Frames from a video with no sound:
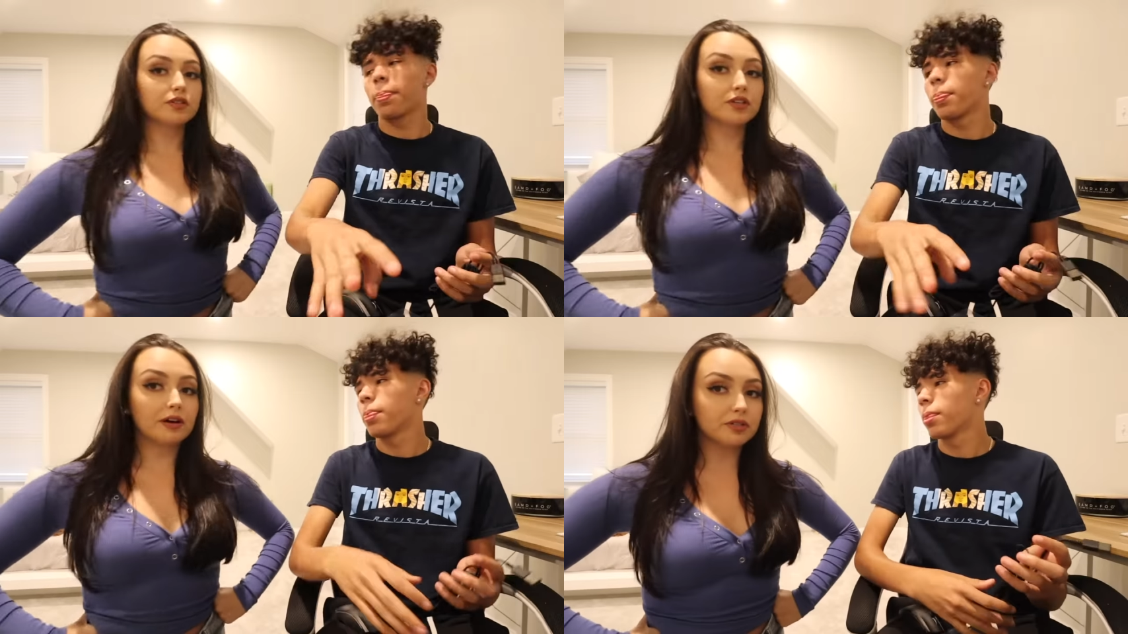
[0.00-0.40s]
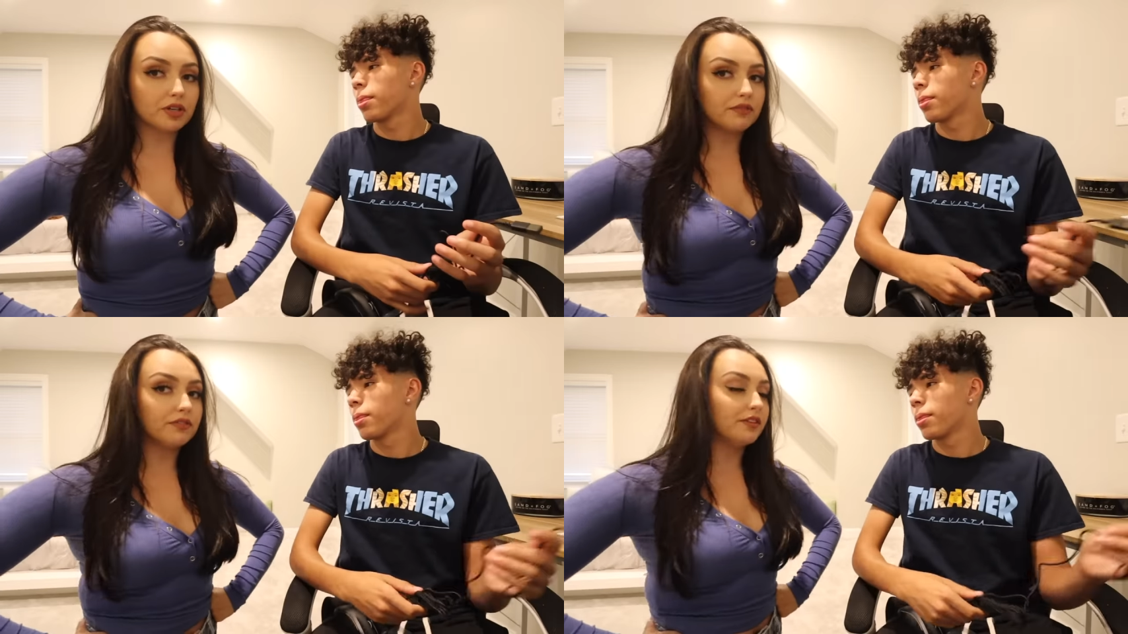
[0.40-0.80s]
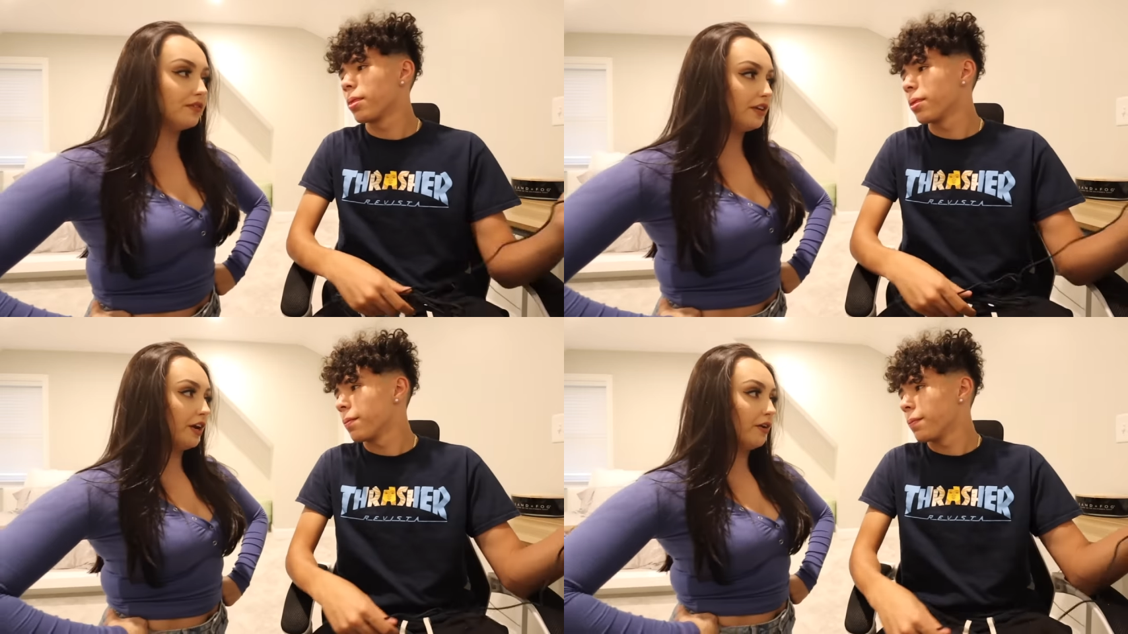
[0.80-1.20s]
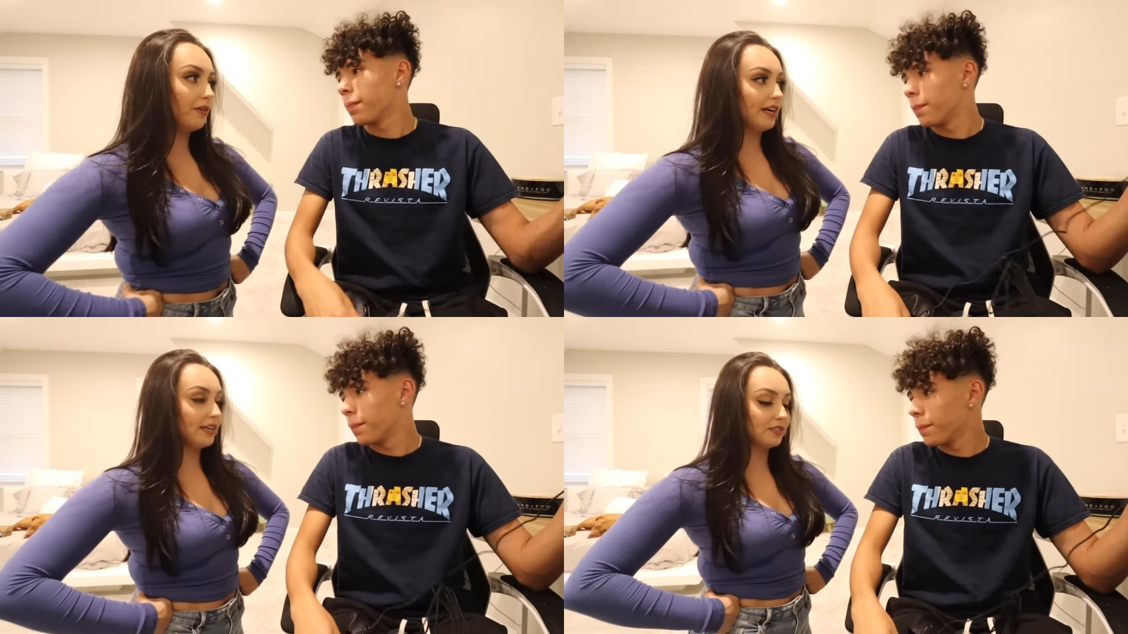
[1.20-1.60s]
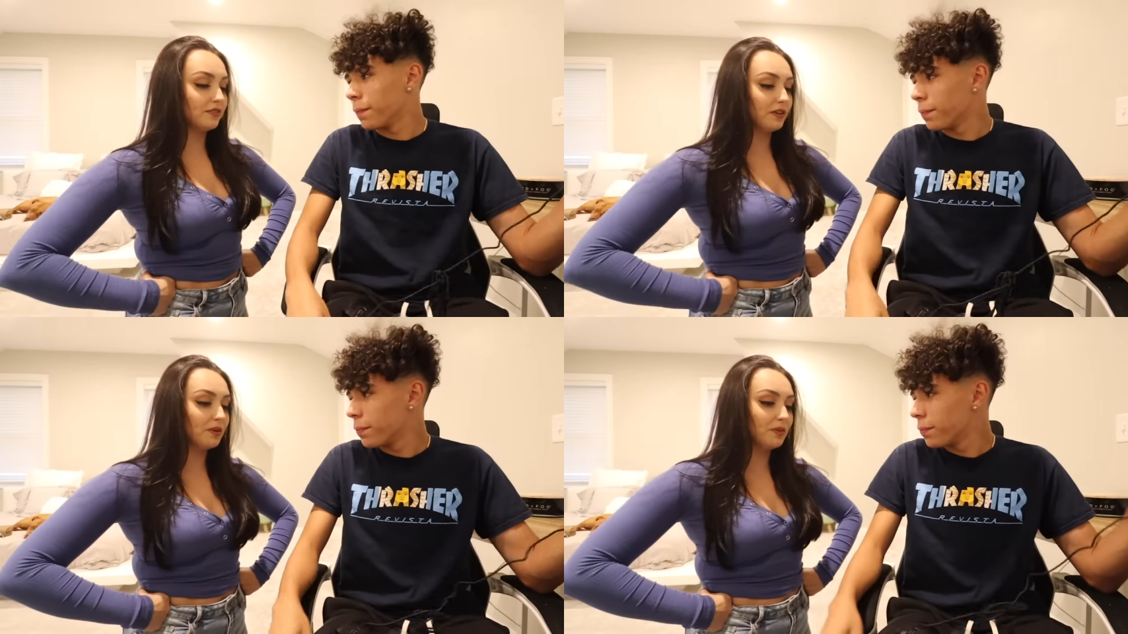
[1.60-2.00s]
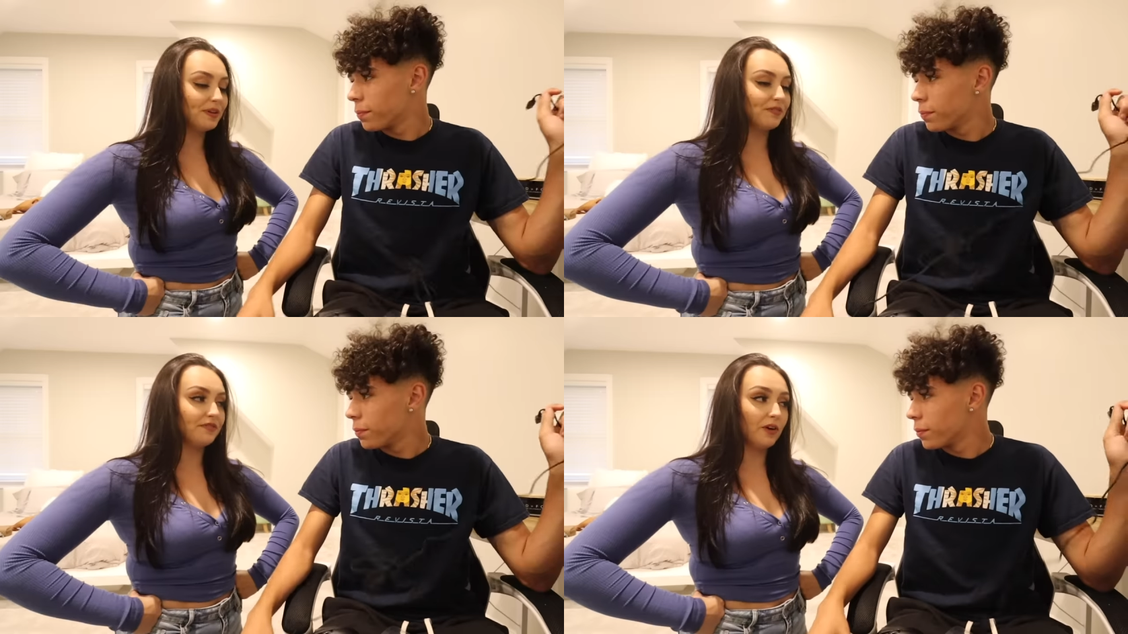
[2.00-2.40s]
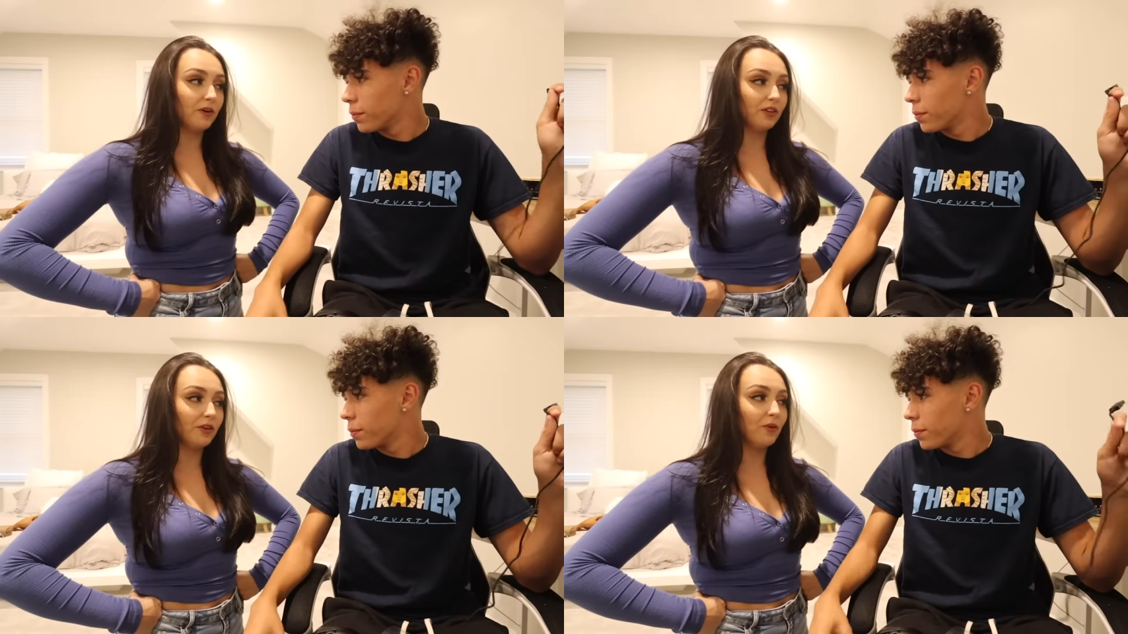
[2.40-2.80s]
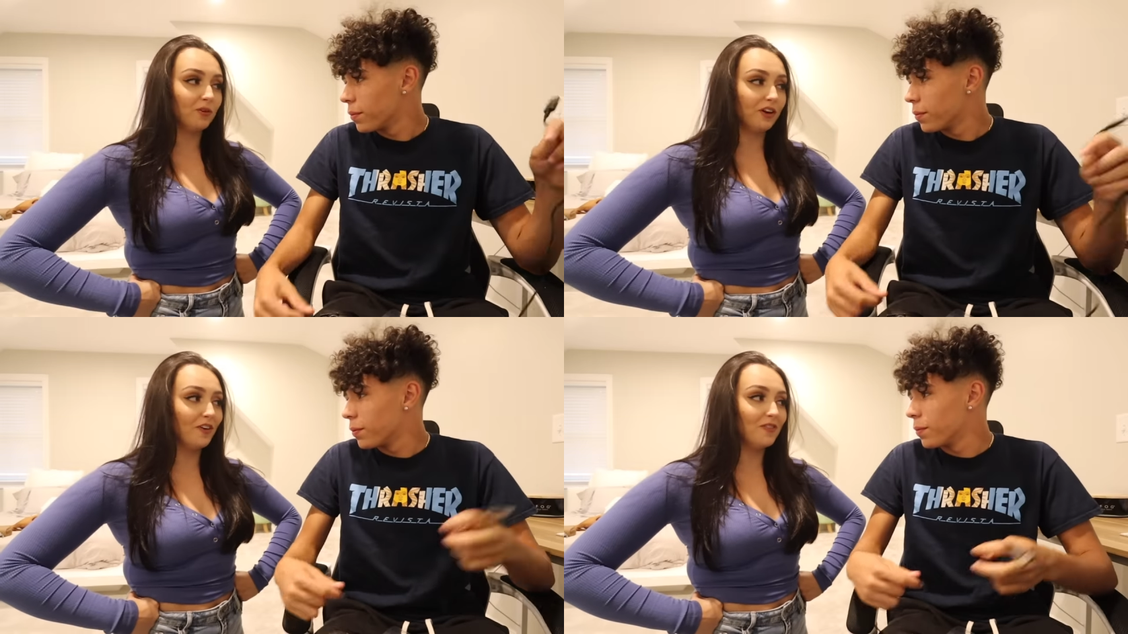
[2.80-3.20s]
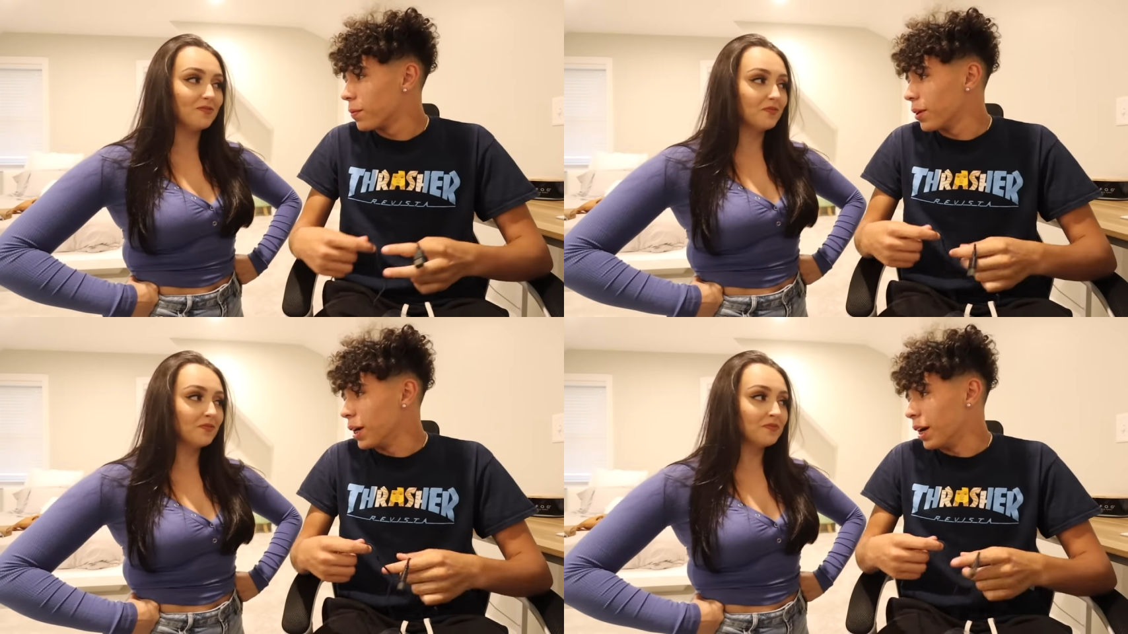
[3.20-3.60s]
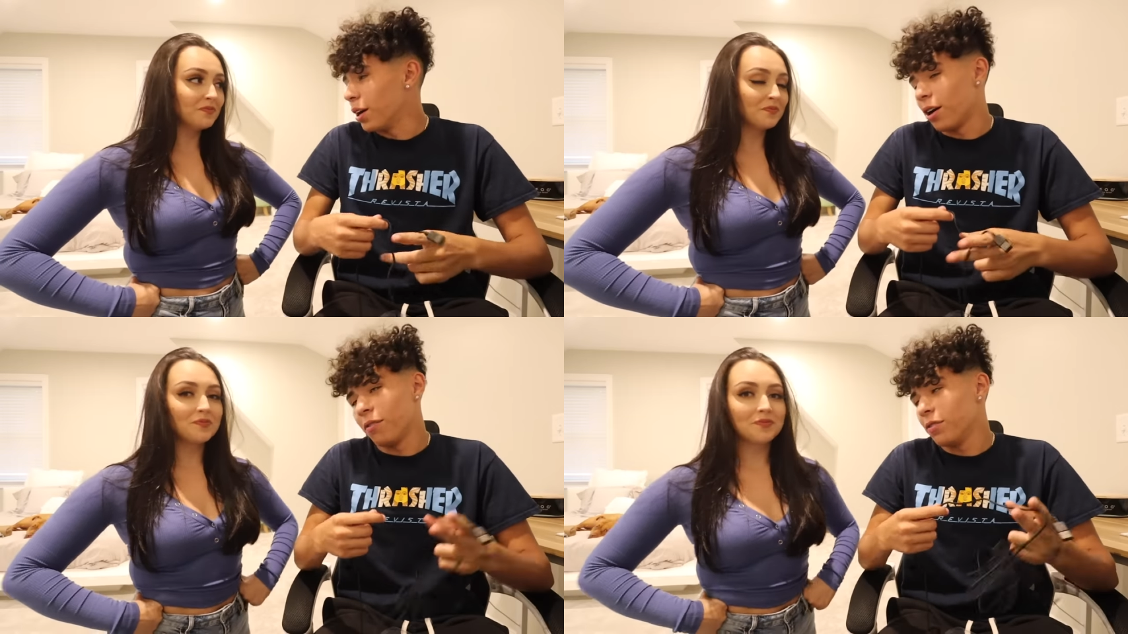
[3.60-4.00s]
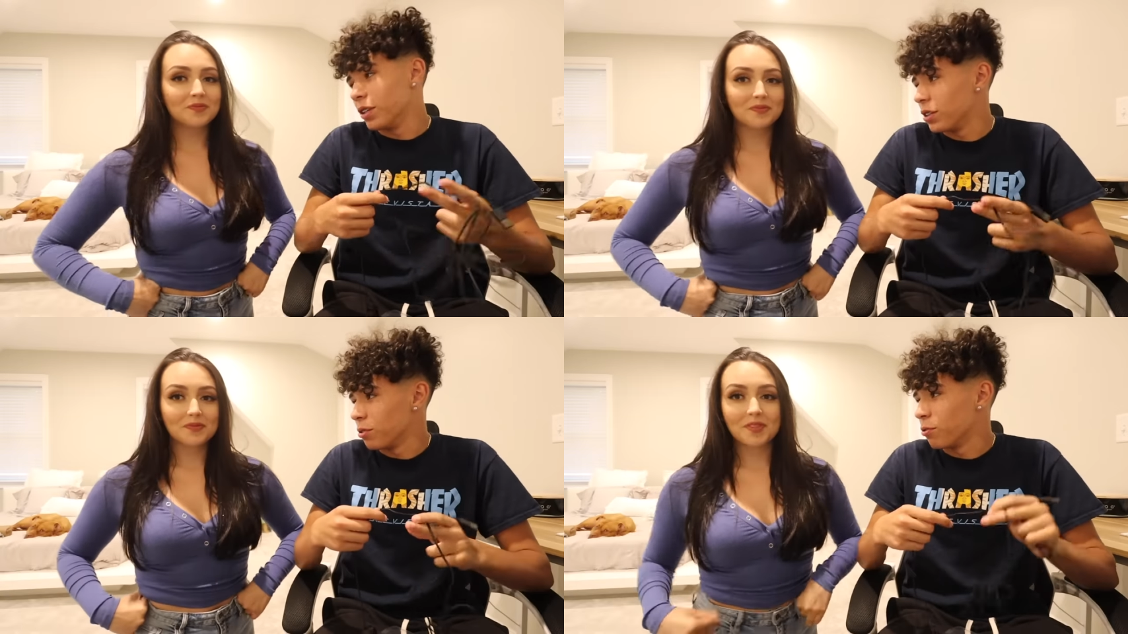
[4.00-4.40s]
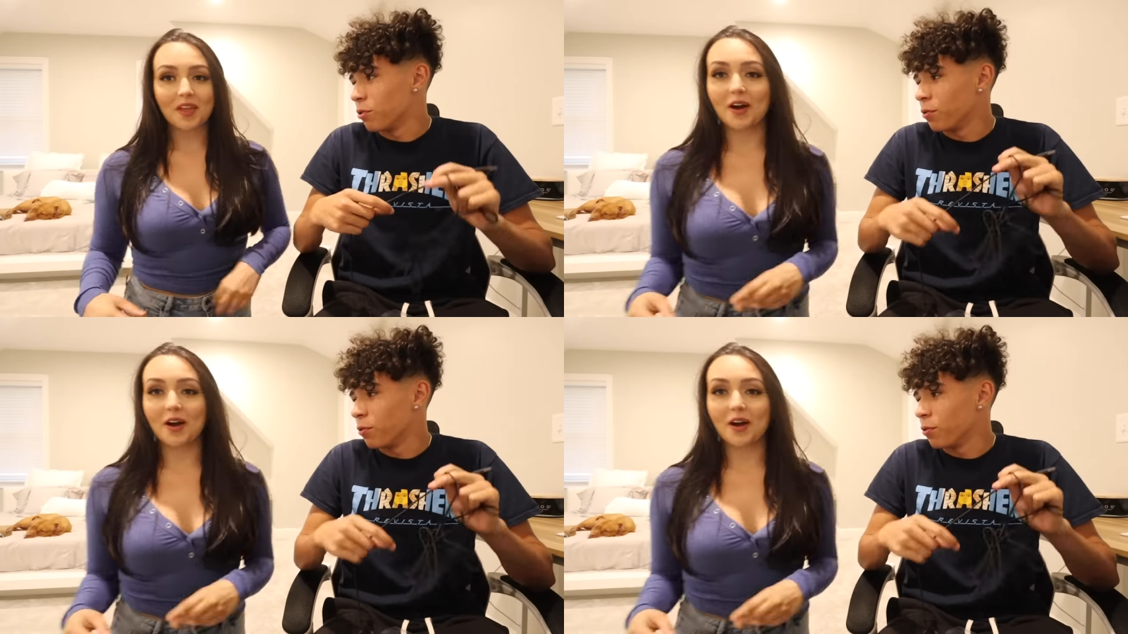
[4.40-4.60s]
Speaker 1: So that was all for the video, right? Because for a moment it felt a little real. Yeah, obviously.